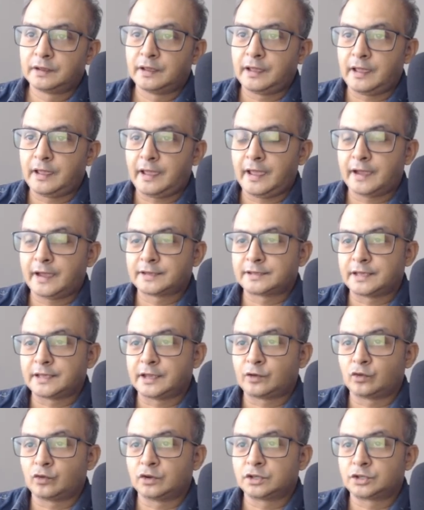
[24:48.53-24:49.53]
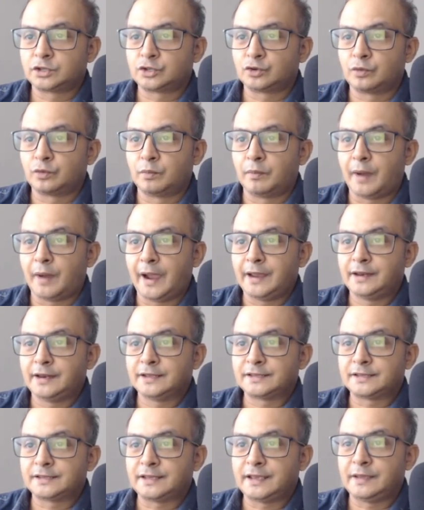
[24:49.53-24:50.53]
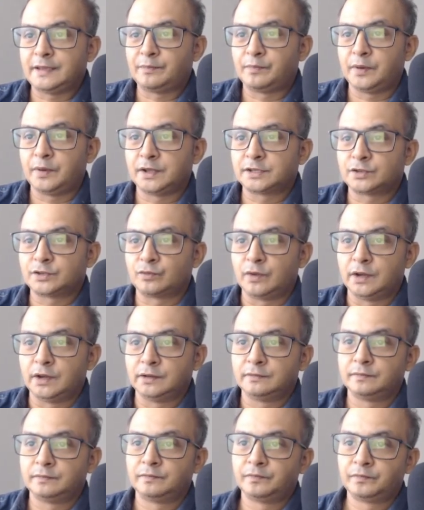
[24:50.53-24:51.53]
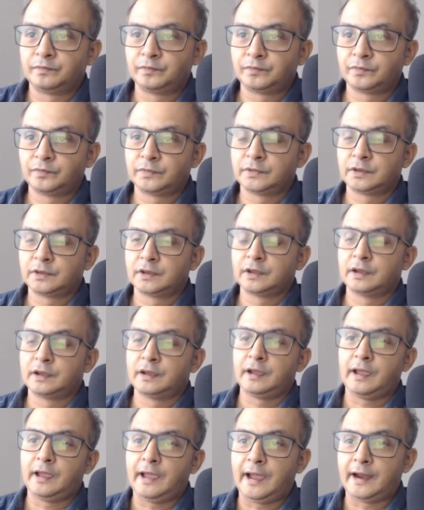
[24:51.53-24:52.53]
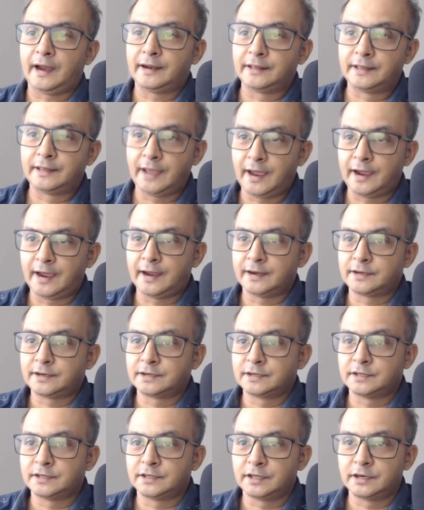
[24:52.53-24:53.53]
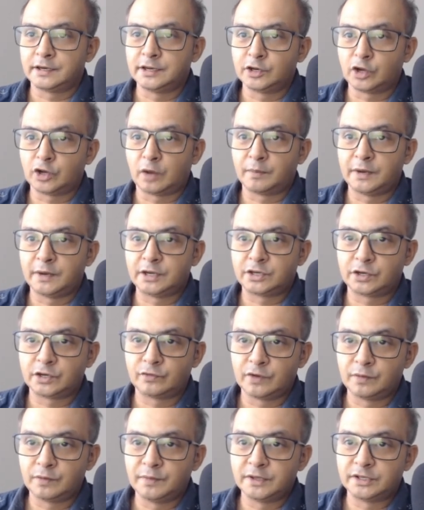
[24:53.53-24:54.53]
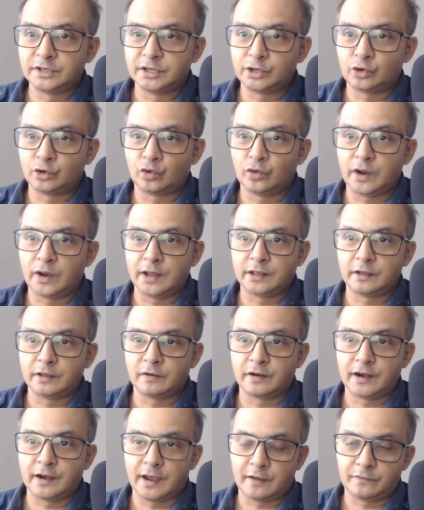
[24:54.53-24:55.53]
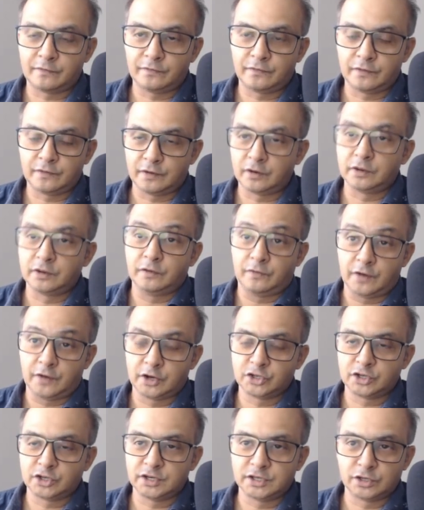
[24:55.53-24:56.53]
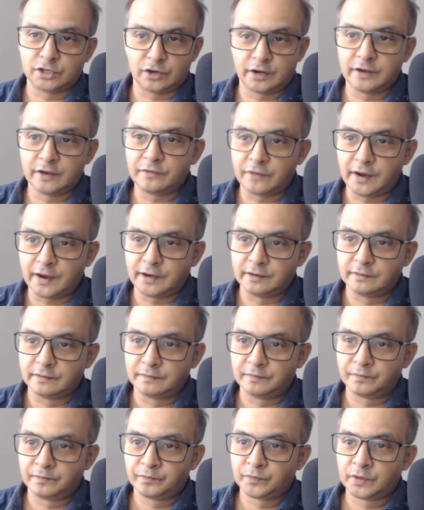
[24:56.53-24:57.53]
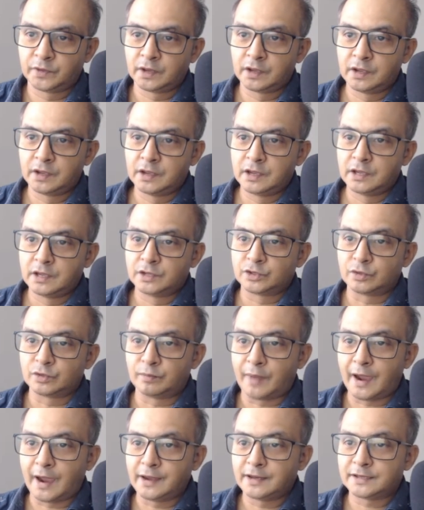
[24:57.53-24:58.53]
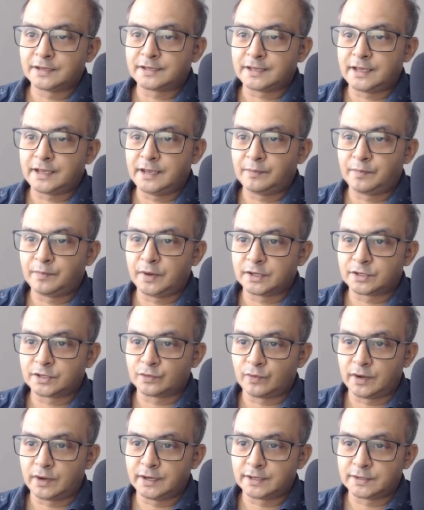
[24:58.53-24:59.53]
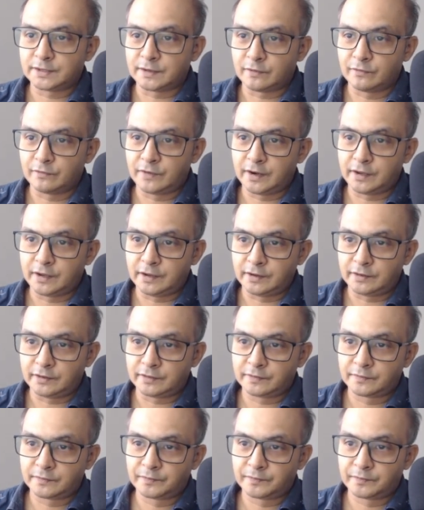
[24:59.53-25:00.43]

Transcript: x equals to minus e plus 1, at that, the denominator will be 0 and the graph or the function is not defined. So minus e plus 1 is somewhere here.